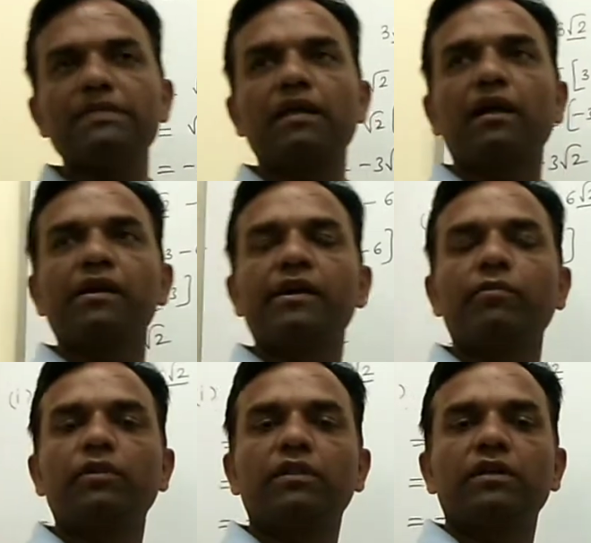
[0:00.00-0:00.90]
They are related
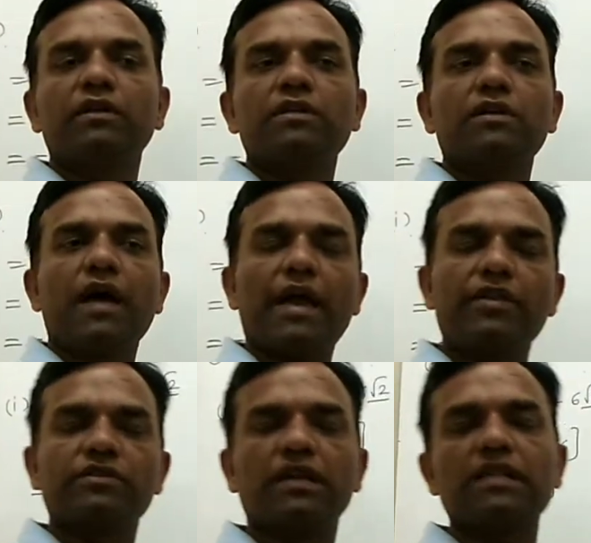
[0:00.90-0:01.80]
with the
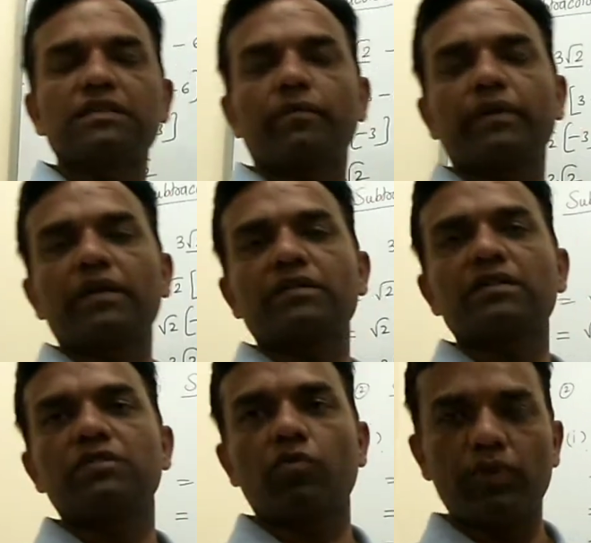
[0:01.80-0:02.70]
addition and
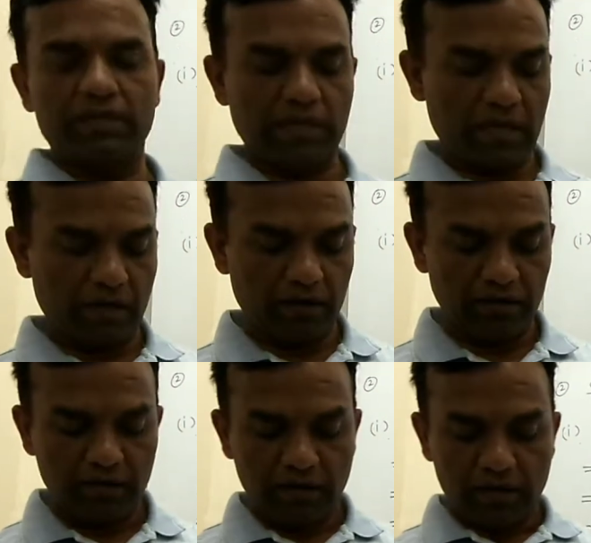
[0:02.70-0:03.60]
subtraction. So we see
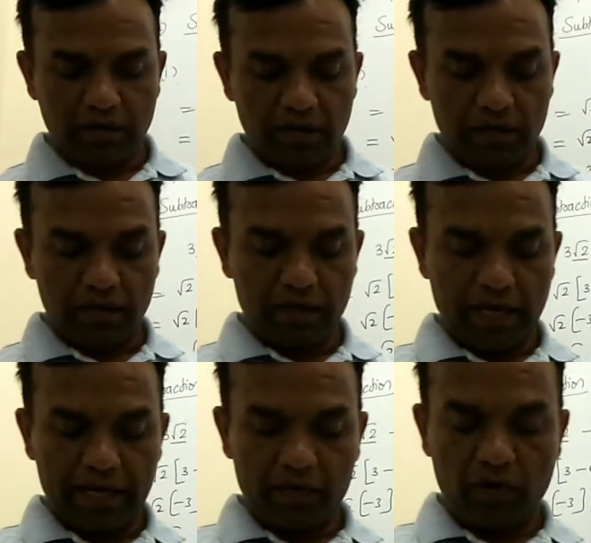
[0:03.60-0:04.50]
here
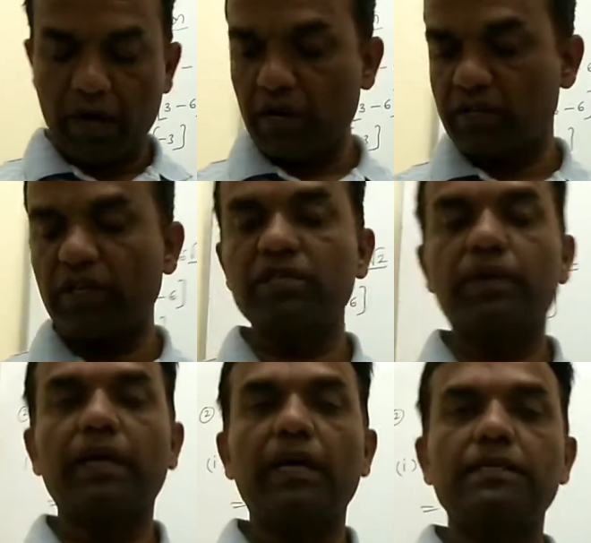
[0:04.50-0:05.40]
like your addition is
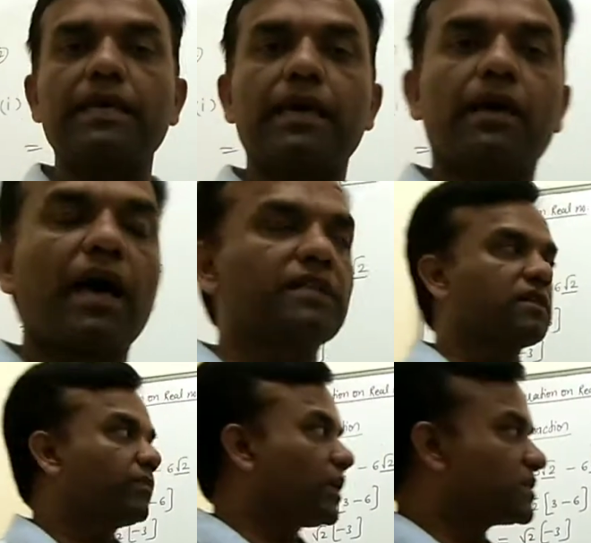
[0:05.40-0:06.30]
very easy and
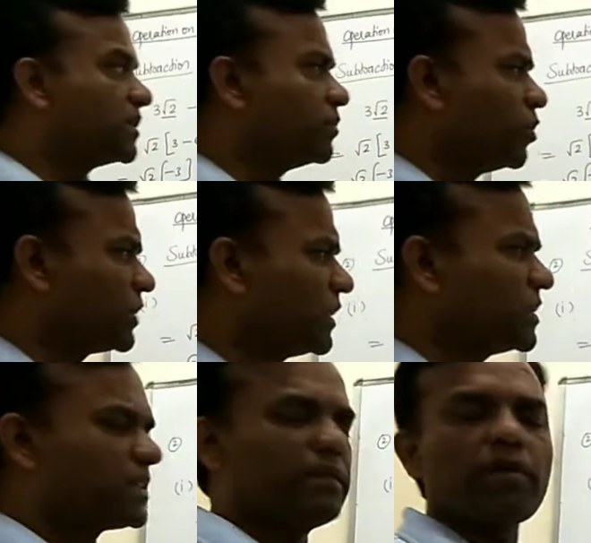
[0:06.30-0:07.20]
subtraction both are the
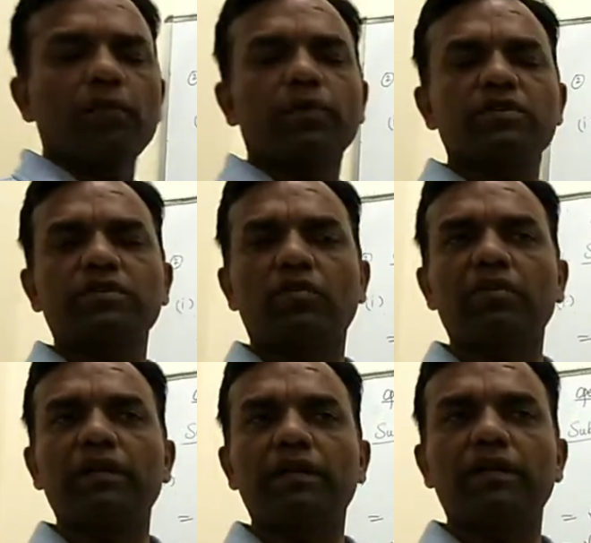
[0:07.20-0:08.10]
same operation,
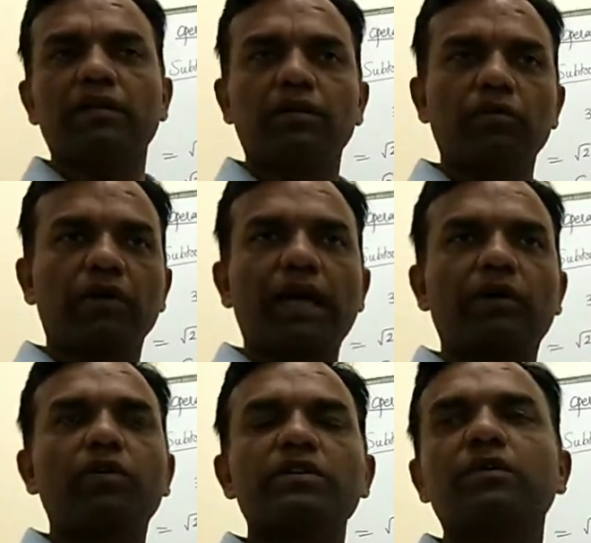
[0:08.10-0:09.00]
only your
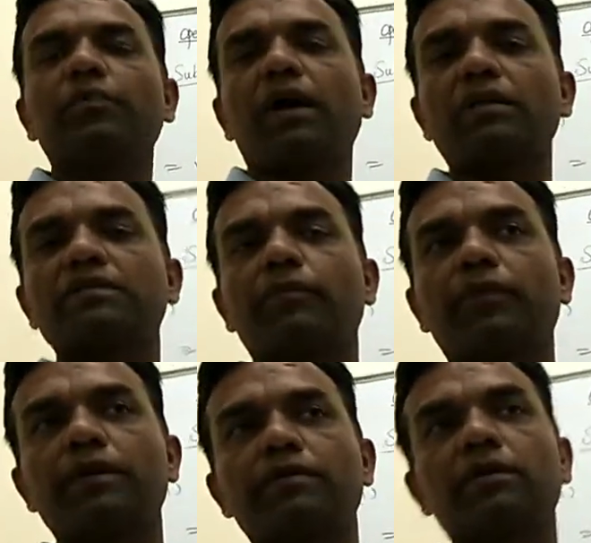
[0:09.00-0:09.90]
calculation part is
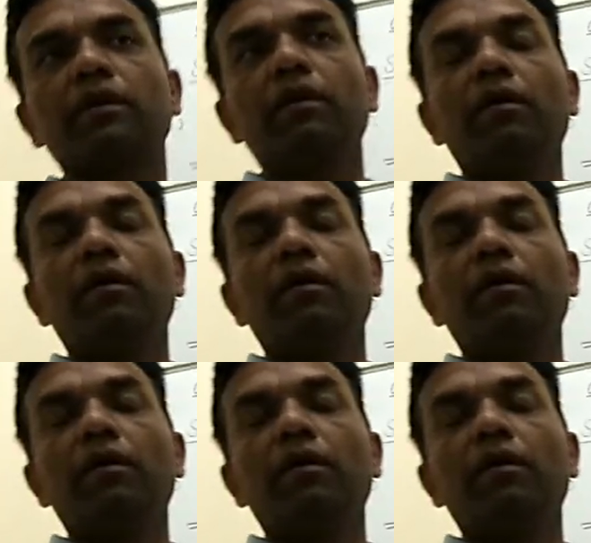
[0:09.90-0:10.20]
different.